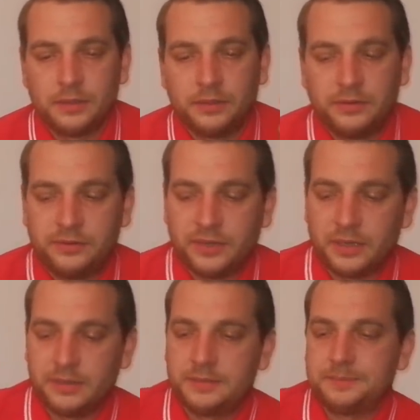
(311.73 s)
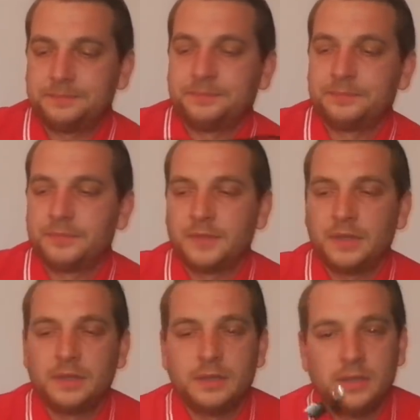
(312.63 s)
So
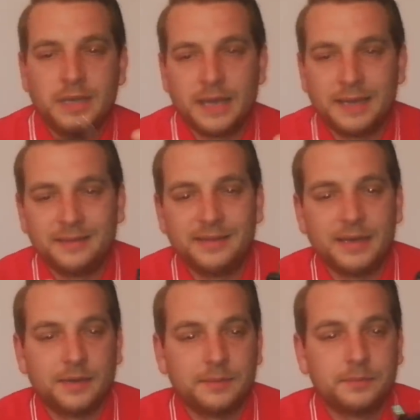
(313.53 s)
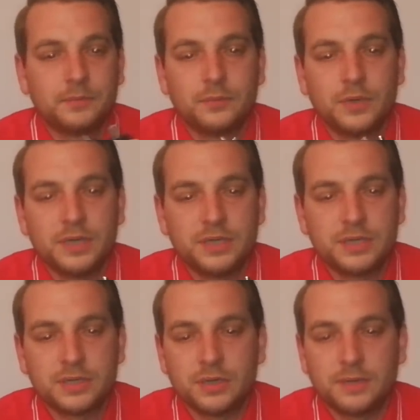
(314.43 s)
you get an antenna which
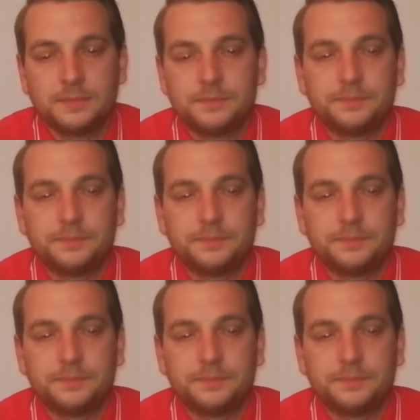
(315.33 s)
has got